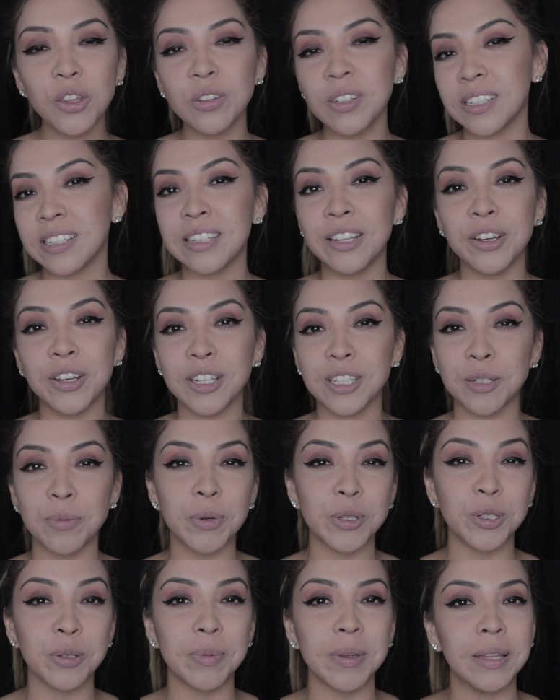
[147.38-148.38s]
though this look is
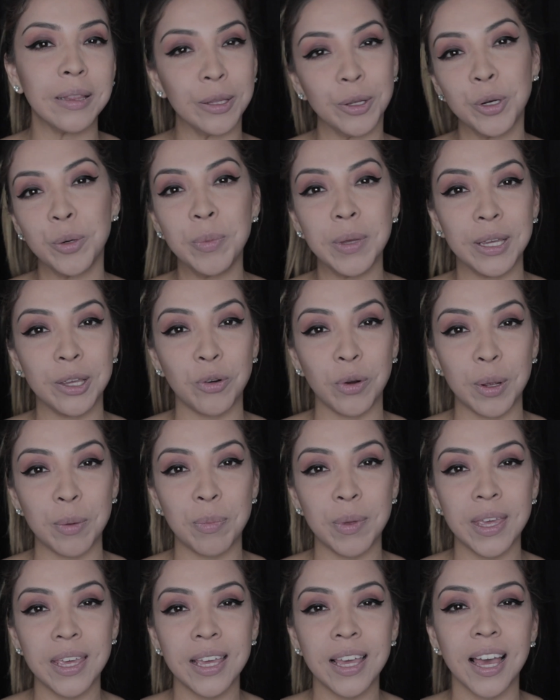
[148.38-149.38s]
supposed to be a little bit
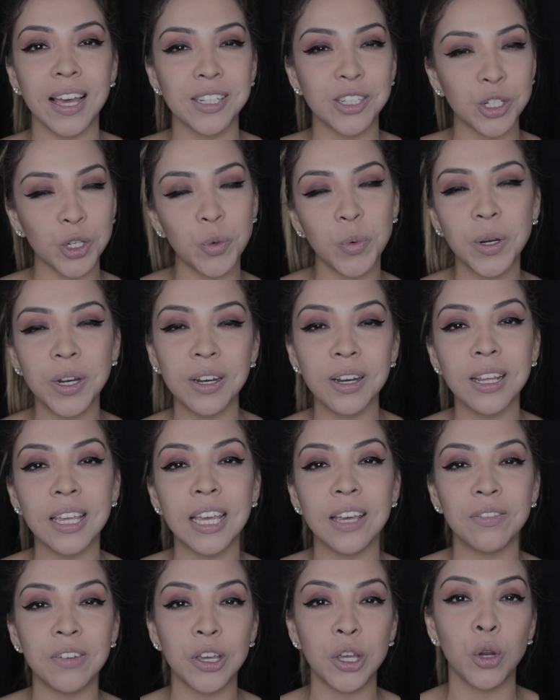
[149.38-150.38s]
creepy, I still wanted to
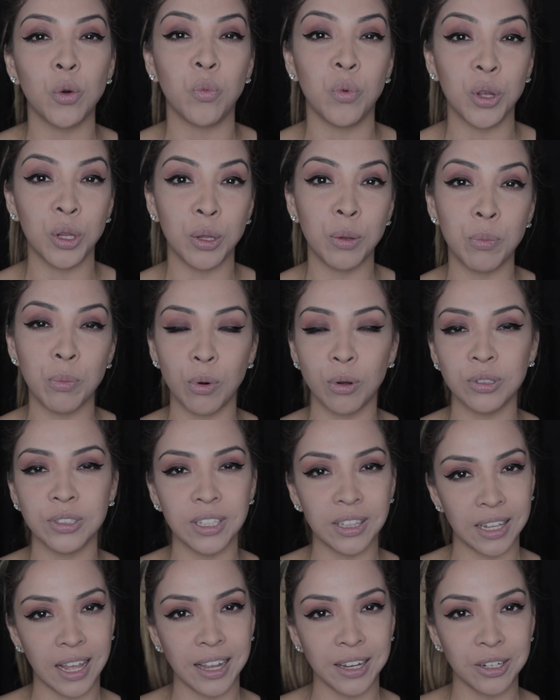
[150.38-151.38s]
give it a really bold
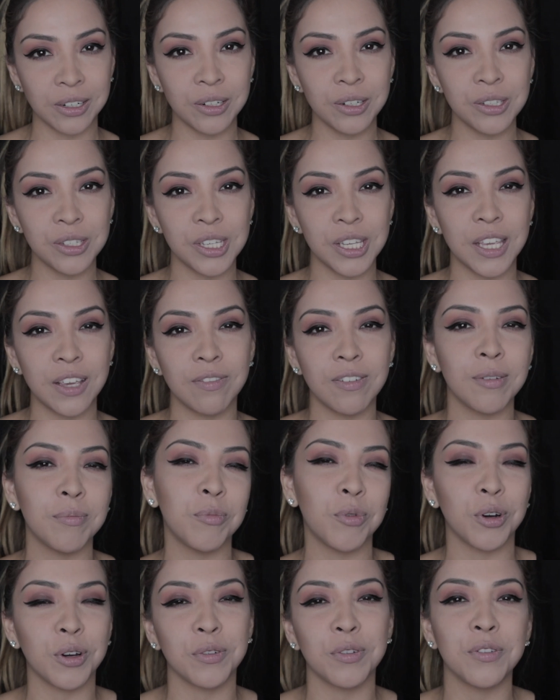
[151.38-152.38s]
liner to give it
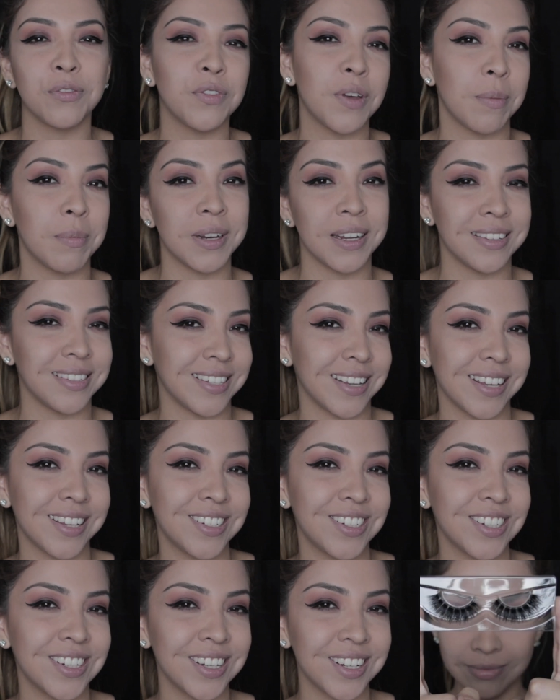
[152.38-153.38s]
more of a feminine
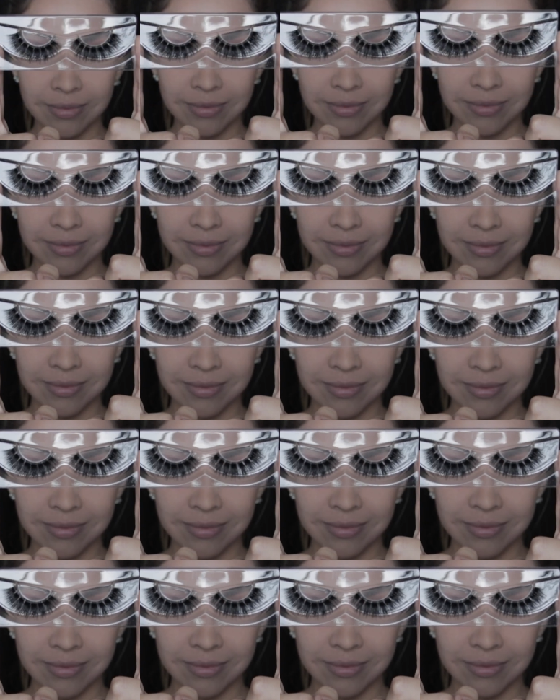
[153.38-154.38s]
touch. And then to
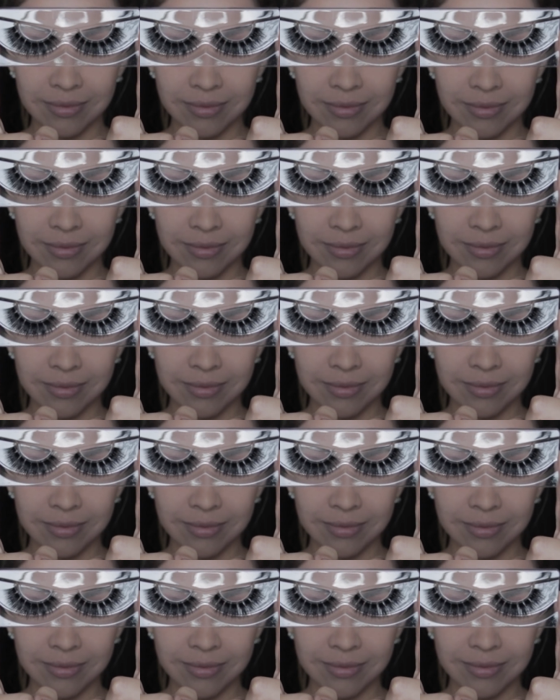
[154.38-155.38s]
finalize the eyes, I'm going to
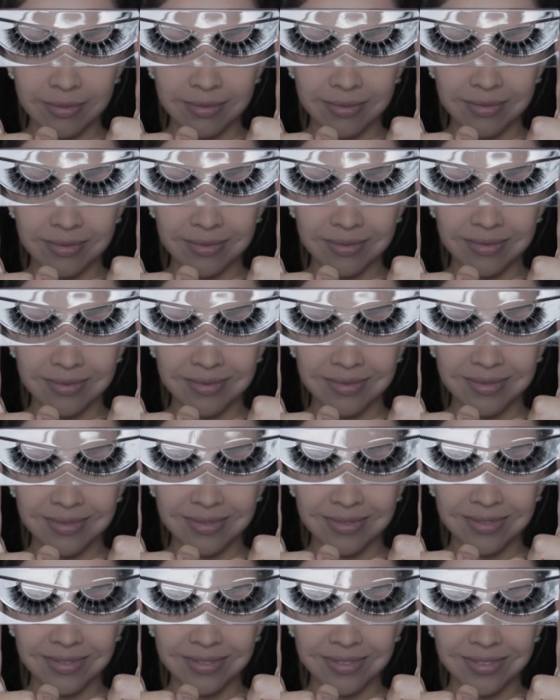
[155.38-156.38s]
be taking these lashes
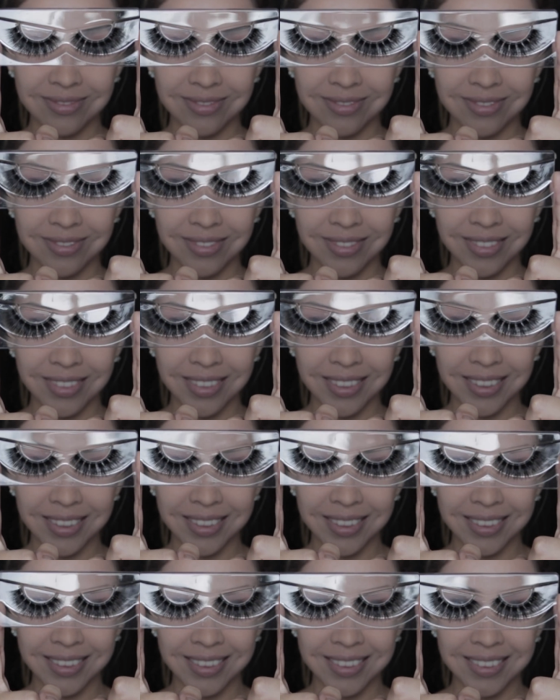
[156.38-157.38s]
from Retro
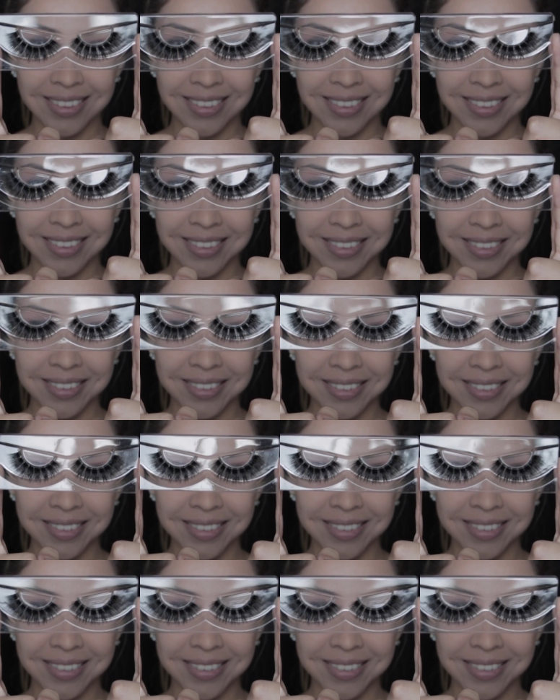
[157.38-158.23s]
Cosmetics in Fever.